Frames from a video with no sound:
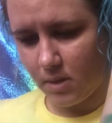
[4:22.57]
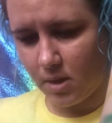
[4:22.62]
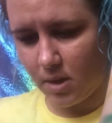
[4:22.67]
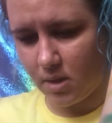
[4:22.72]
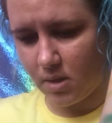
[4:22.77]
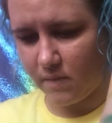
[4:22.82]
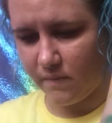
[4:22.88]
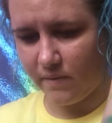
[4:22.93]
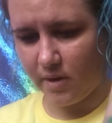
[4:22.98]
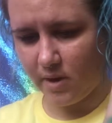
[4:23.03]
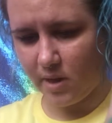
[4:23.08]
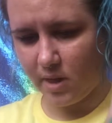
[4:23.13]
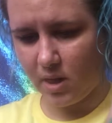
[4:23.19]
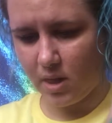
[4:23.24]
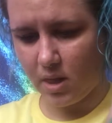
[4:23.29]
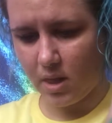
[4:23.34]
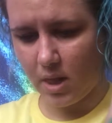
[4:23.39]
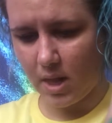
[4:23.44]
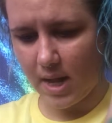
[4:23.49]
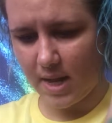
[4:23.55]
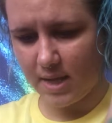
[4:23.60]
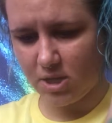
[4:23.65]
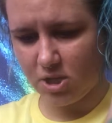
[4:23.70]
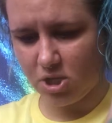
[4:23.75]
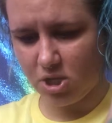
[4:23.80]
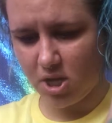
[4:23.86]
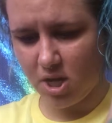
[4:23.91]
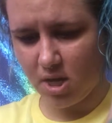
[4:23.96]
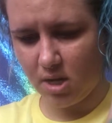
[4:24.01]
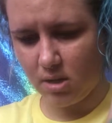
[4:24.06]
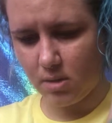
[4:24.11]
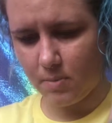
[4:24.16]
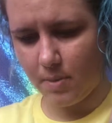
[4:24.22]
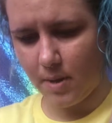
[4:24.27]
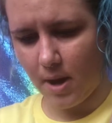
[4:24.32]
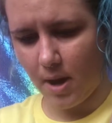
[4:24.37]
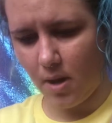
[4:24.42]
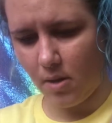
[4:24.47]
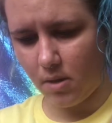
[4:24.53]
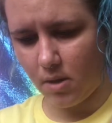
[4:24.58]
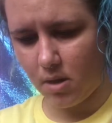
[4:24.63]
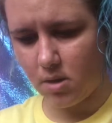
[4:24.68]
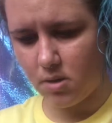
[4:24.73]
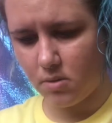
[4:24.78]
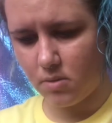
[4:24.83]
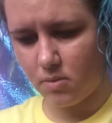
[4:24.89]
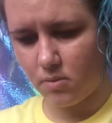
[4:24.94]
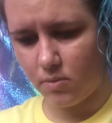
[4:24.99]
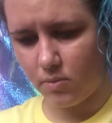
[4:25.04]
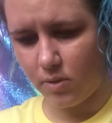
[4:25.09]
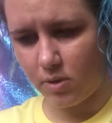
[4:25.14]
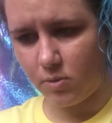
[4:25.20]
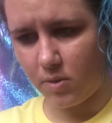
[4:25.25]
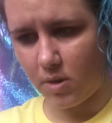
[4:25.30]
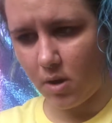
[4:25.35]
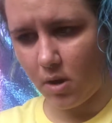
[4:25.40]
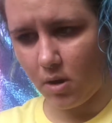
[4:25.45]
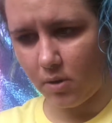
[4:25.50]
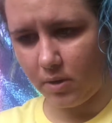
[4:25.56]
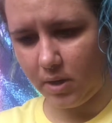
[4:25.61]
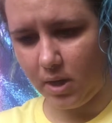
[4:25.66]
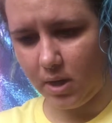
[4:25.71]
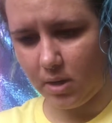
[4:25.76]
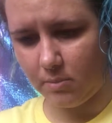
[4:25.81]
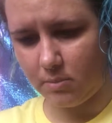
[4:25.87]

And the very last shade in the palette, which we all need.